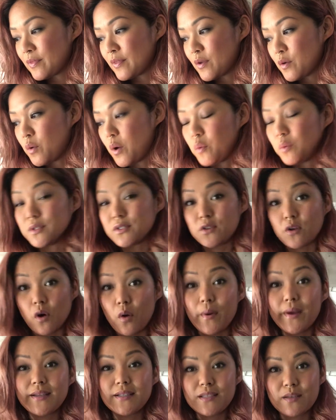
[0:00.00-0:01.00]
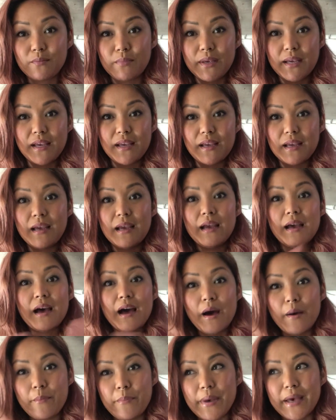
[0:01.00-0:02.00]
what was going to be
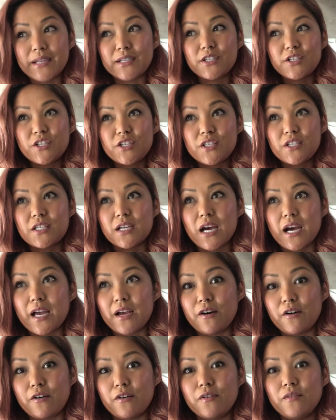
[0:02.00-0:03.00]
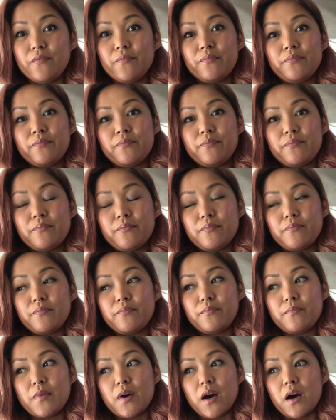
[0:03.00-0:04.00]
a bench style
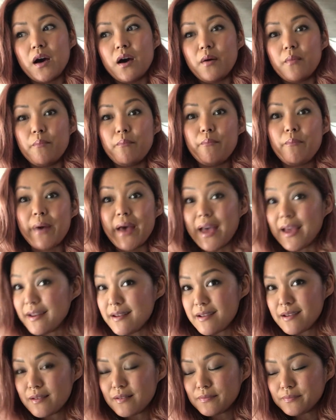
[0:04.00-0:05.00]
bed.